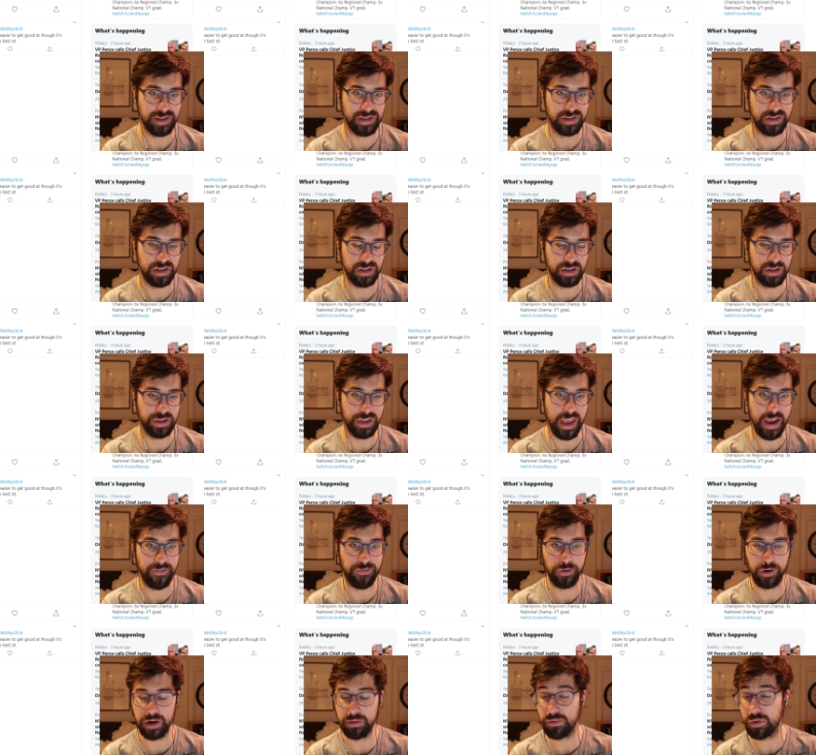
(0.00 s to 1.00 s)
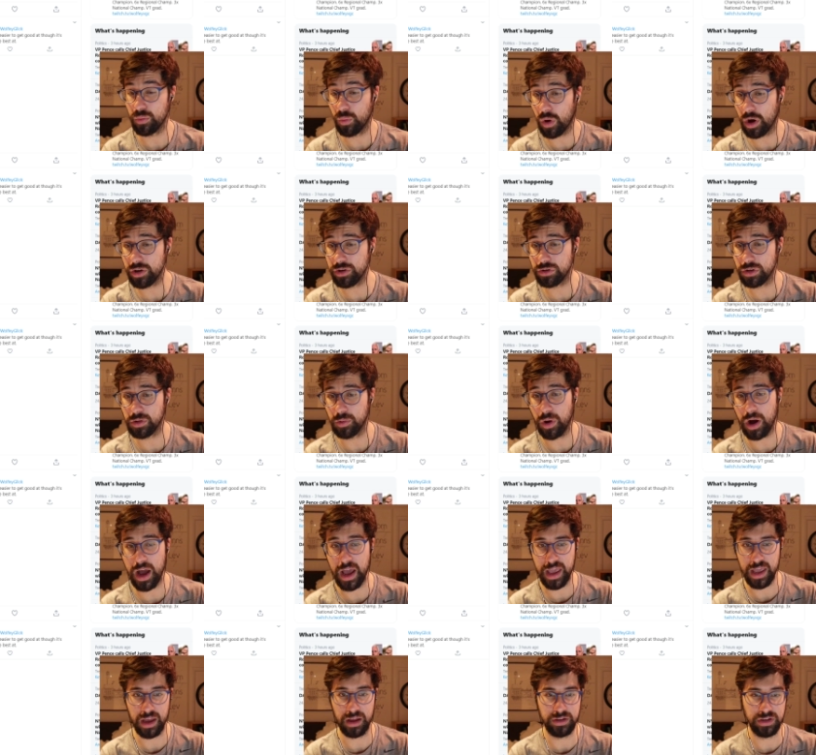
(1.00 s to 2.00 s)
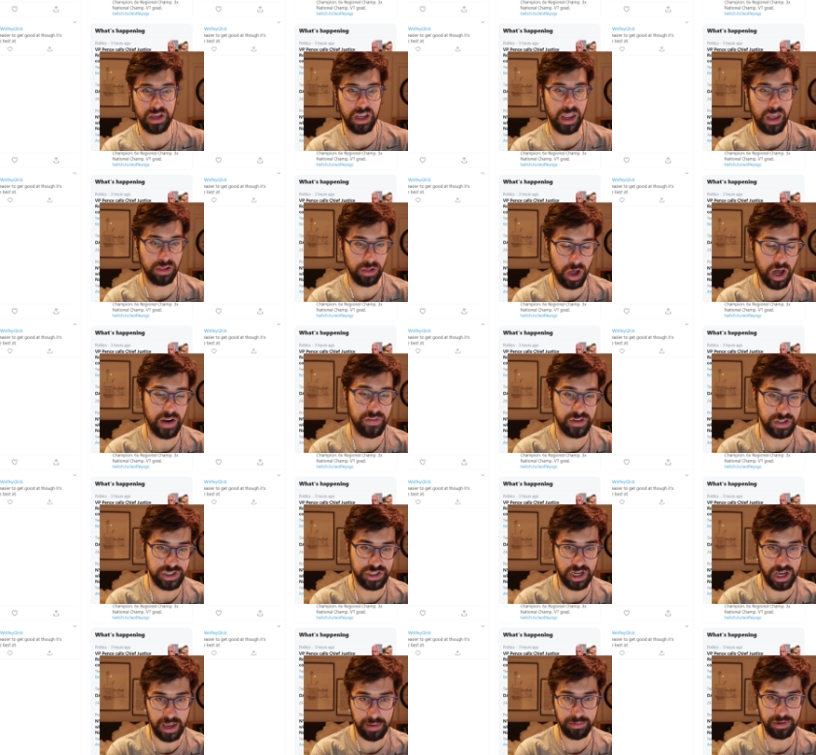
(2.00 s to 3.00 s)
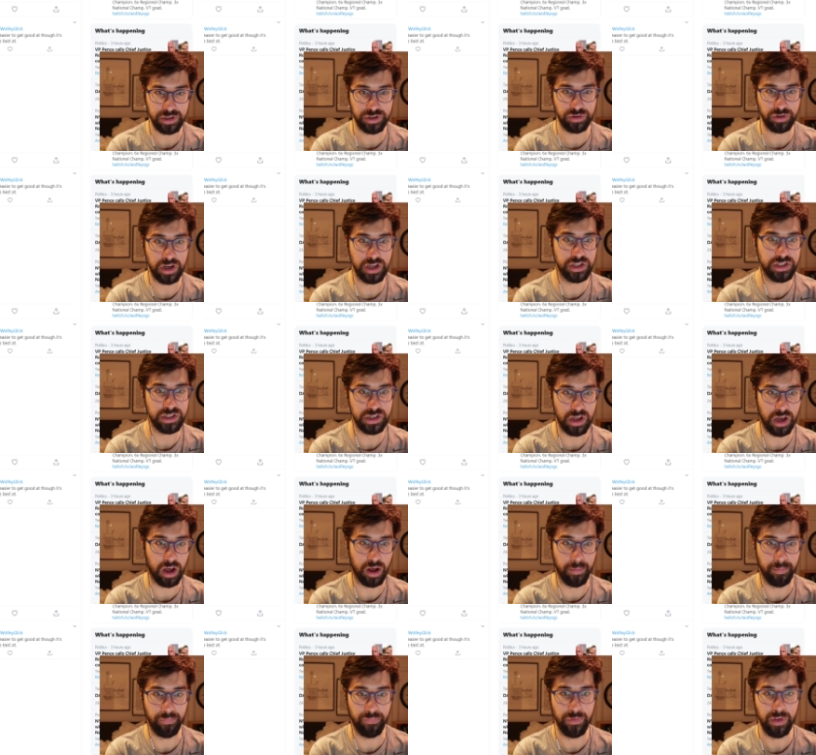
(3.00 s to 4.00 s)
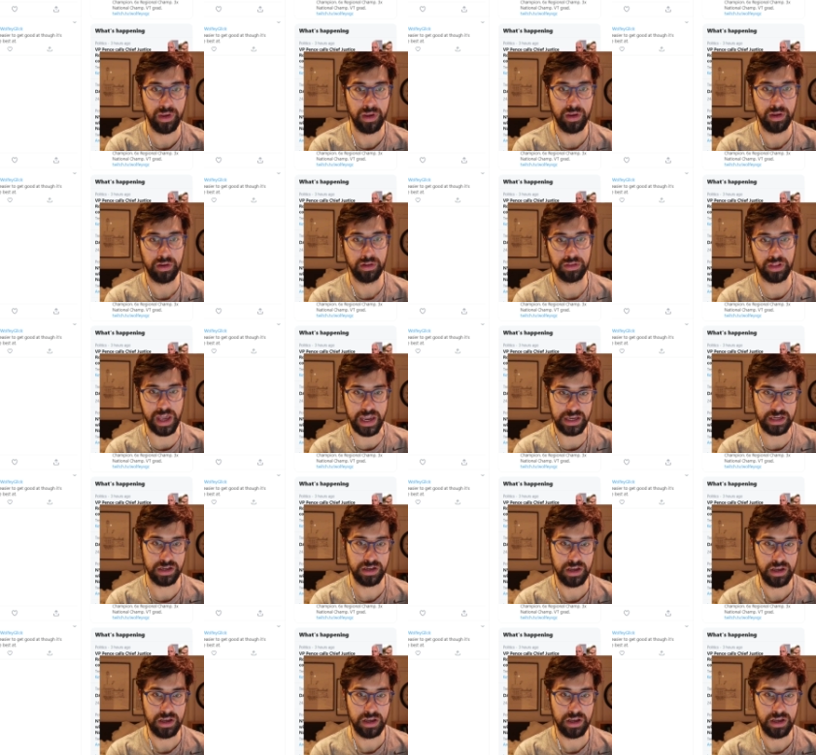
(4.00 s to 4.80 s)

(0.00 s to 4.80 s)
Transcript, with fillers: So yeah, for anyone wondering why, a lot of it is time constraints. Um, like